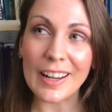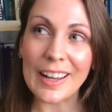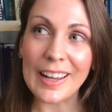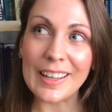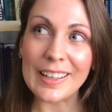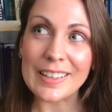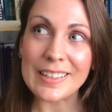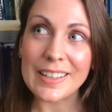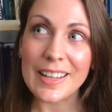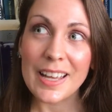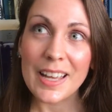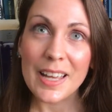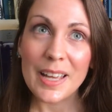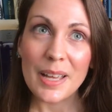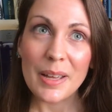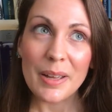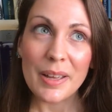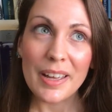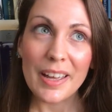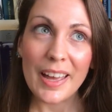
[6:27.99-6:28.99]
And
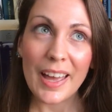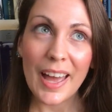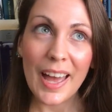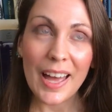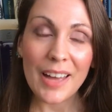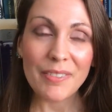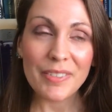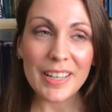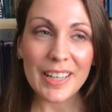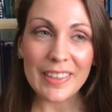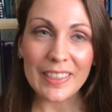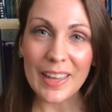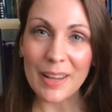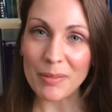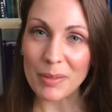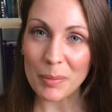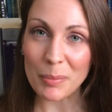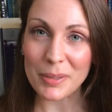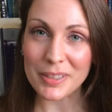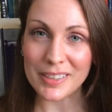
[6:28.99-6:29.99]
having that
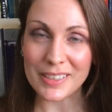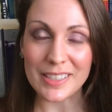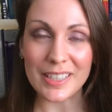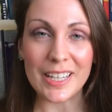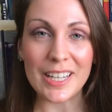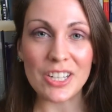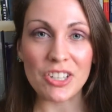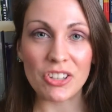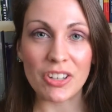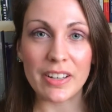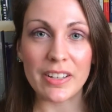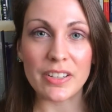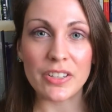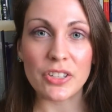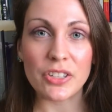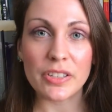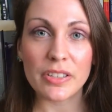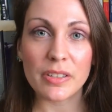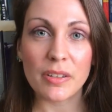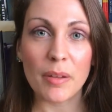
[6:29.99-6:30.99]
representation
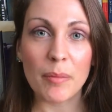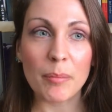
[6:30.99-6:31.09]
just